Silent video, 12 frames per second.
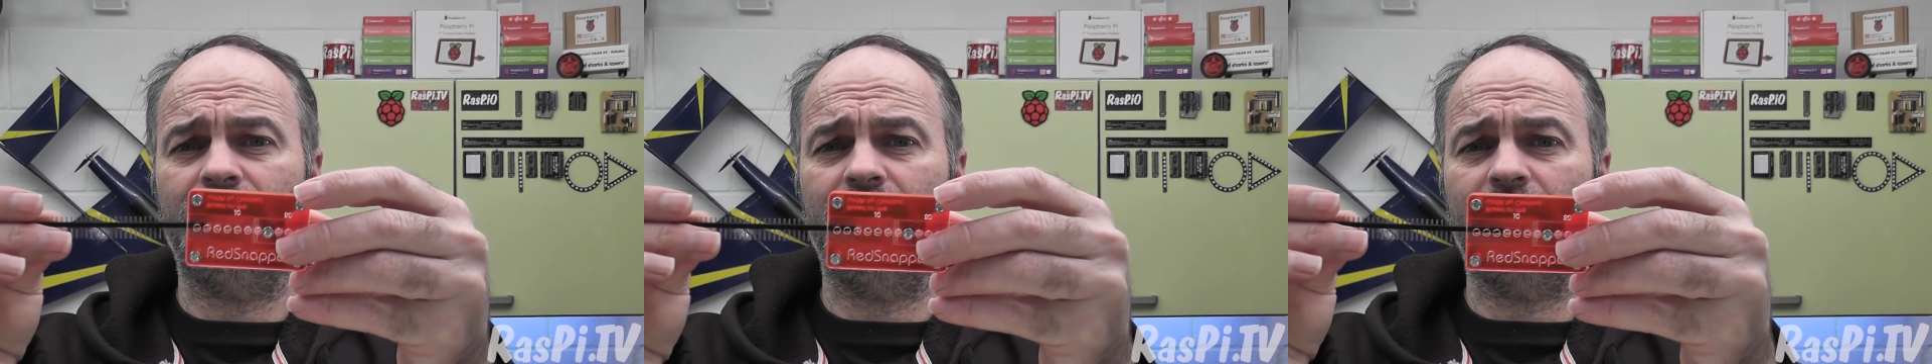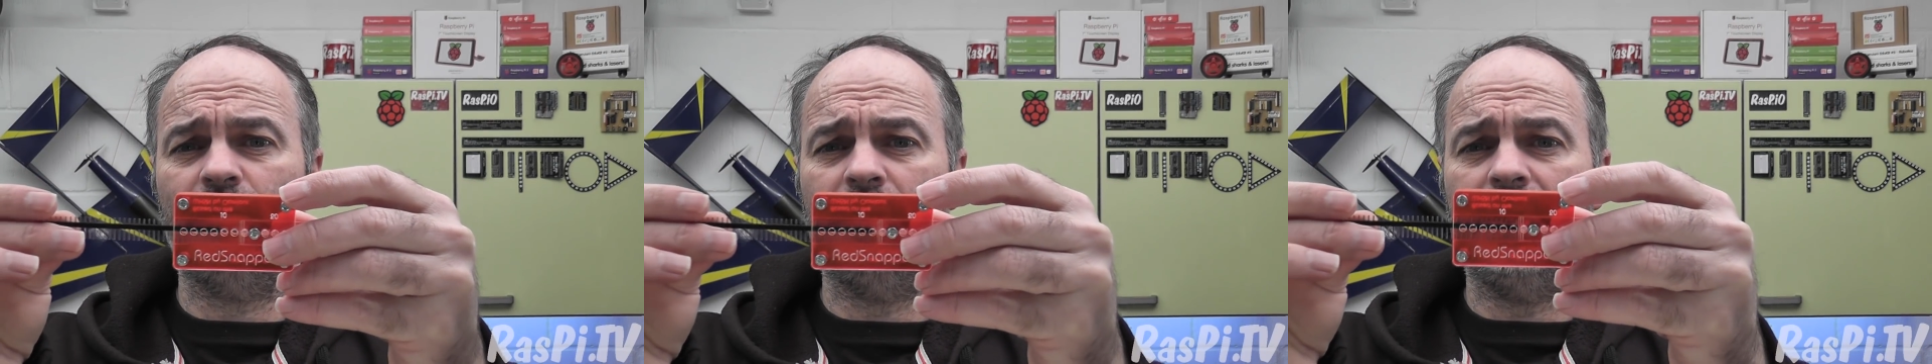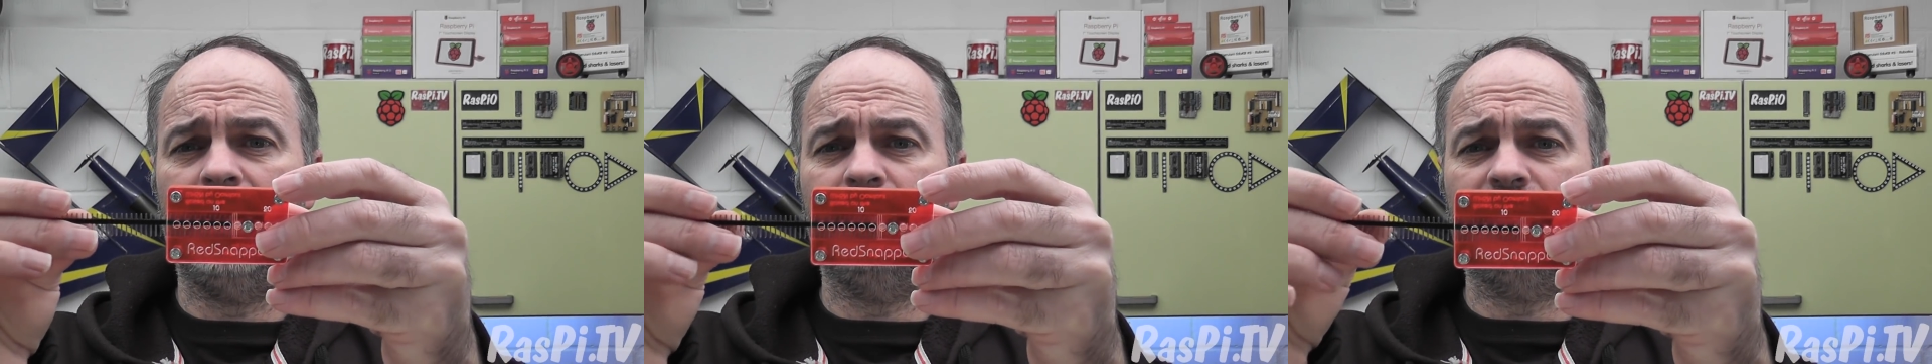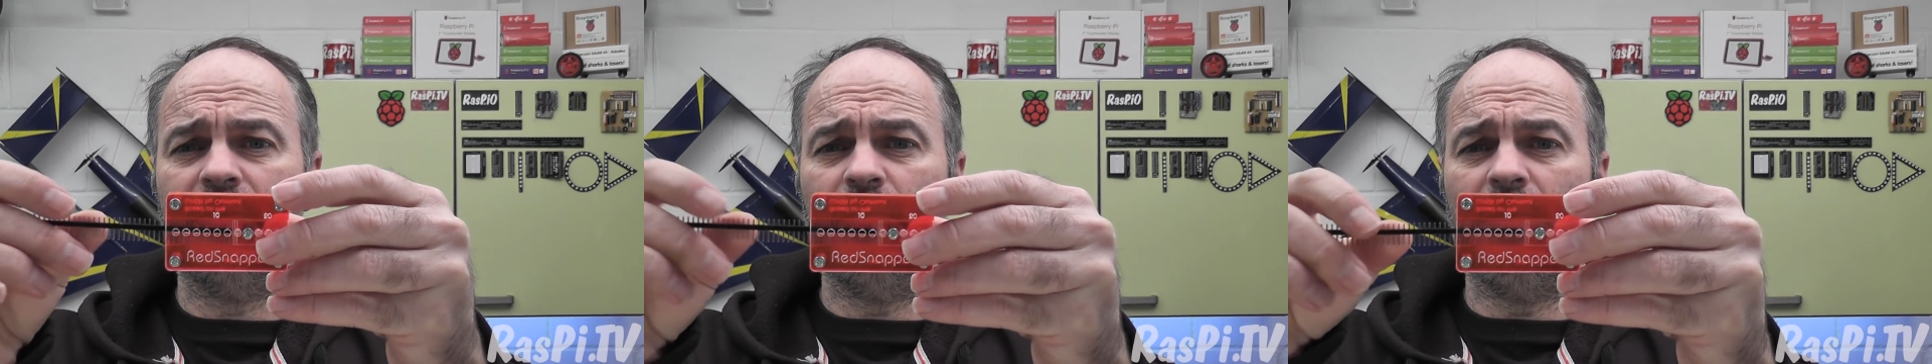This one
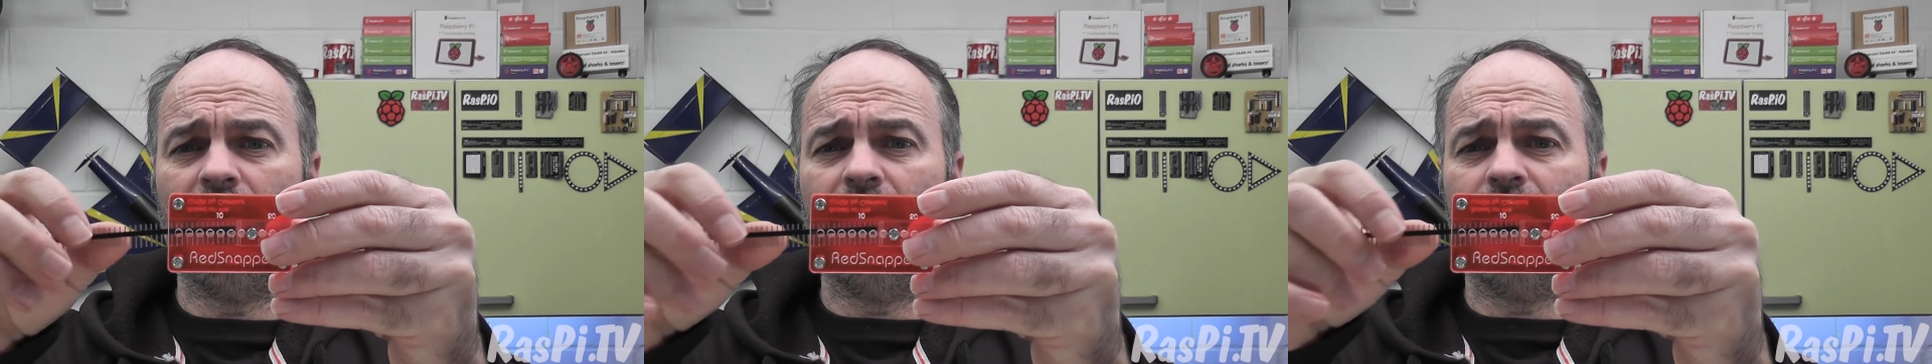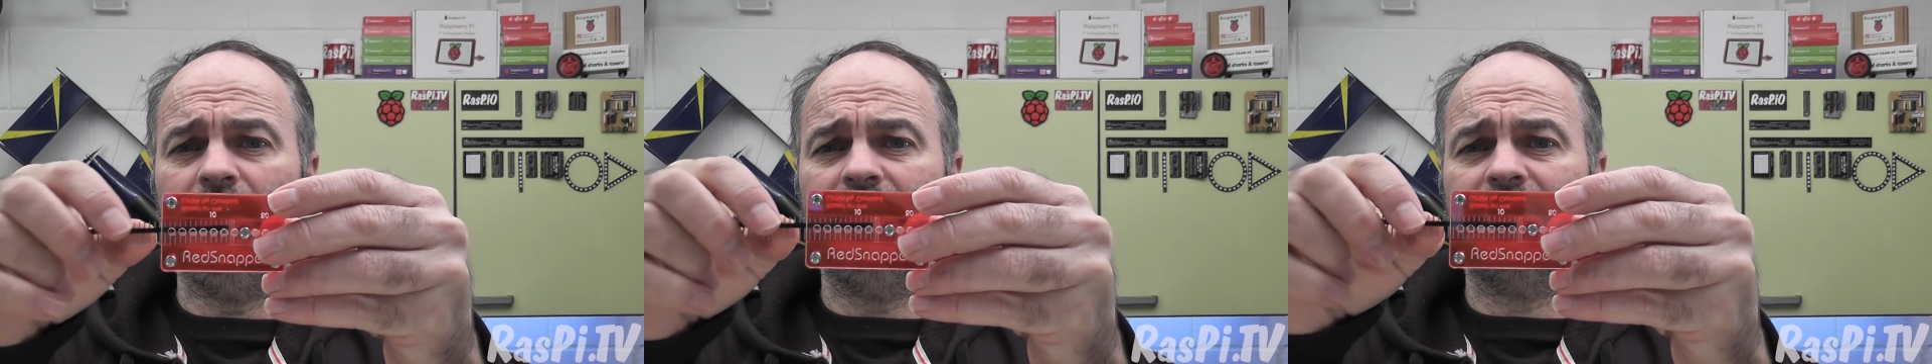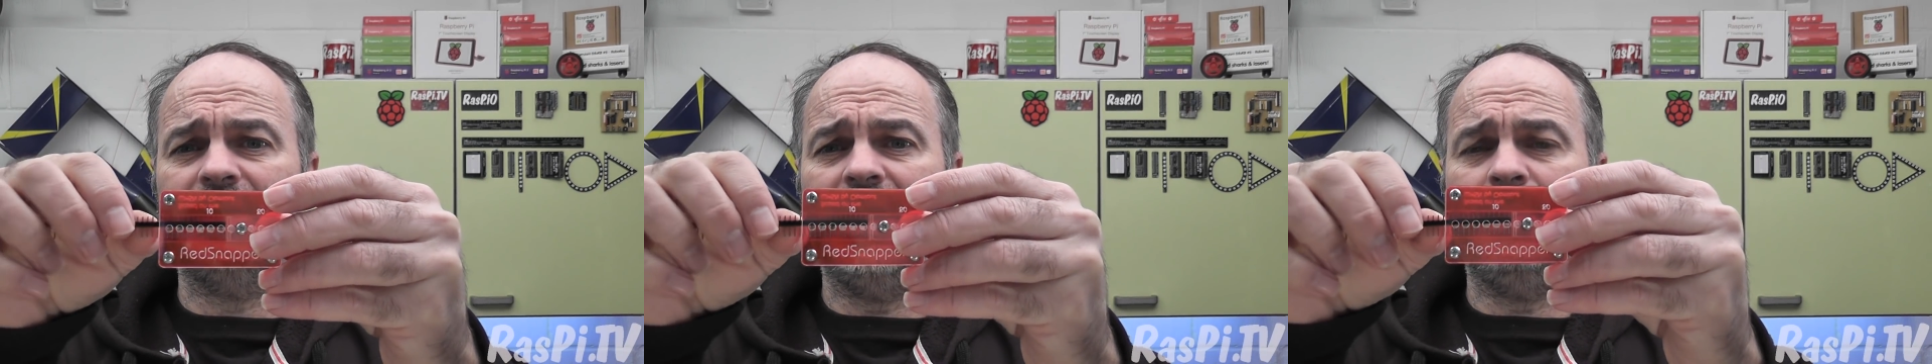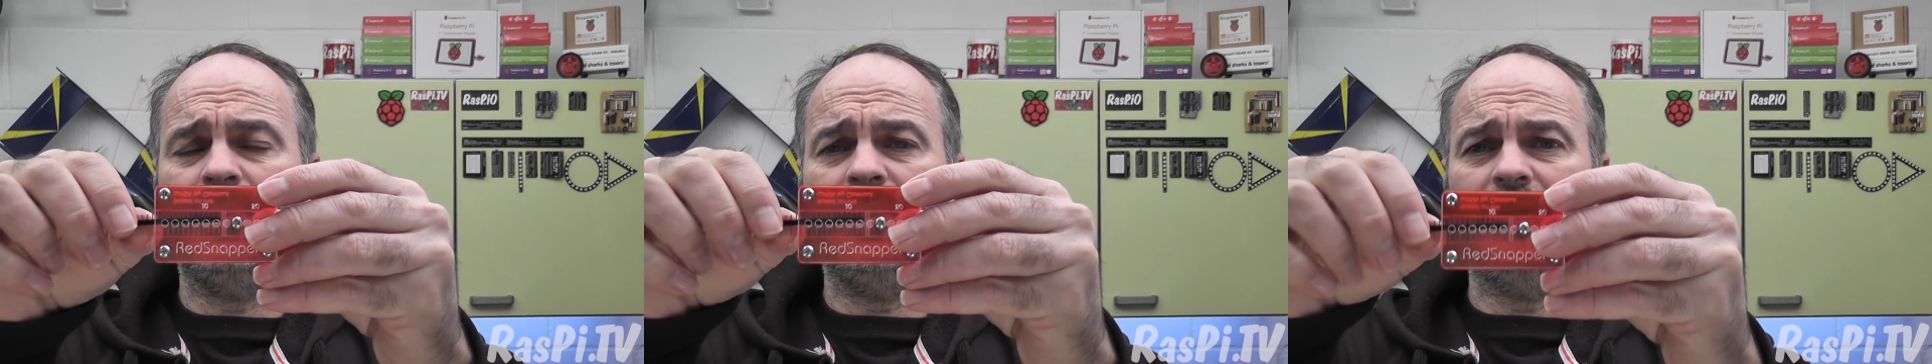happens to be a red
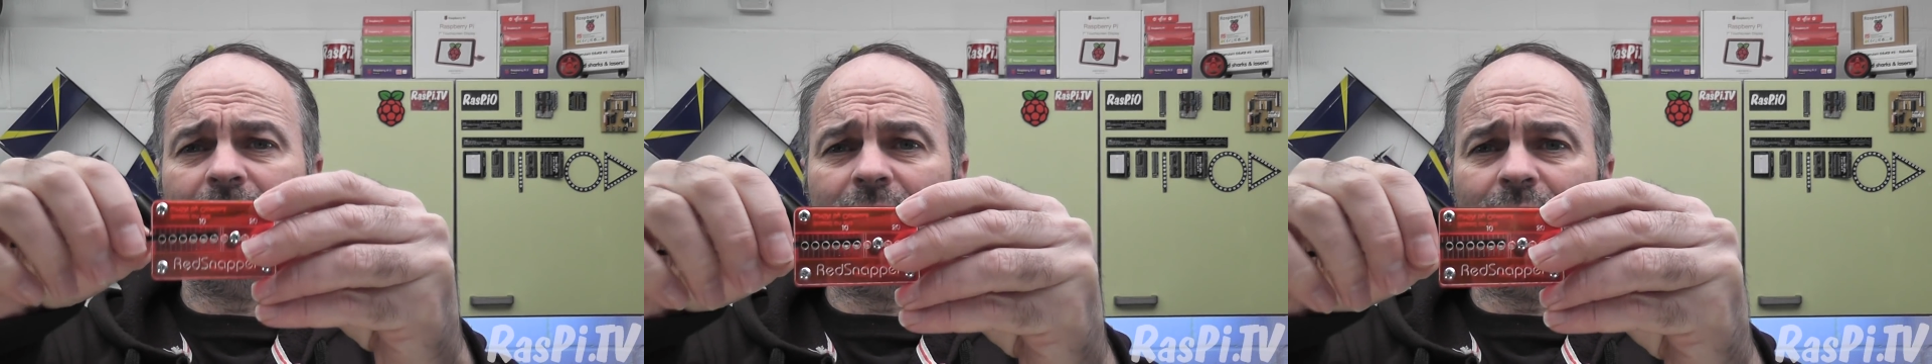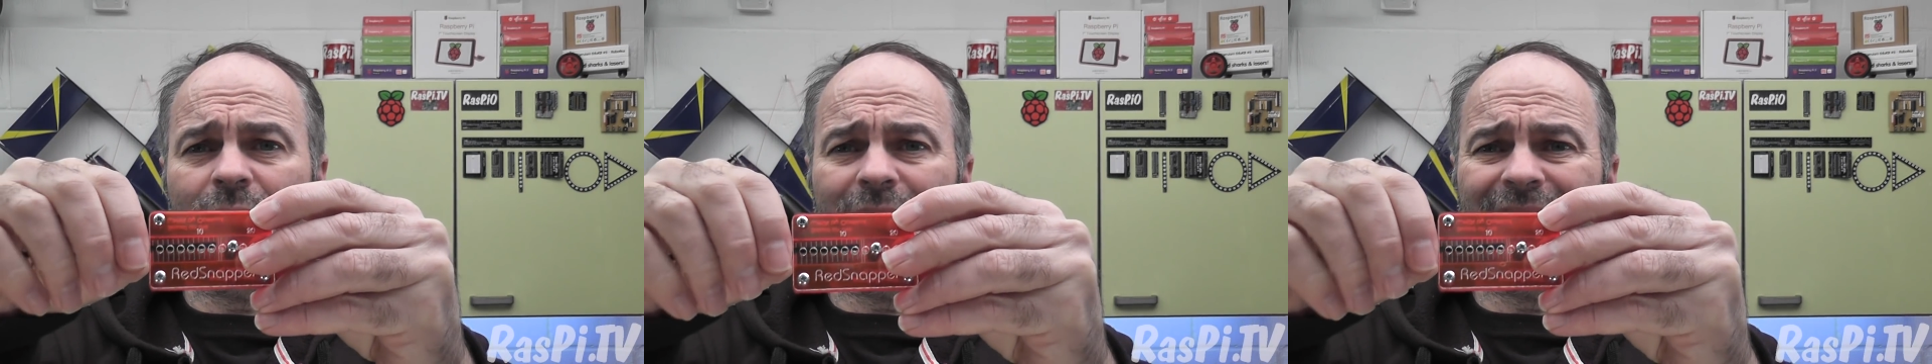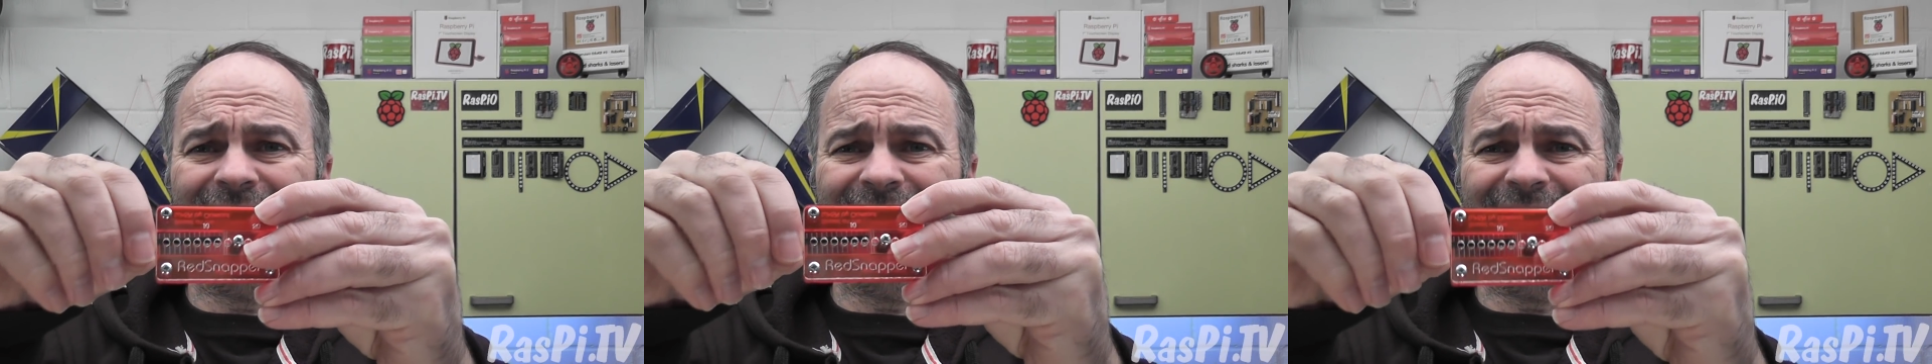snapper that was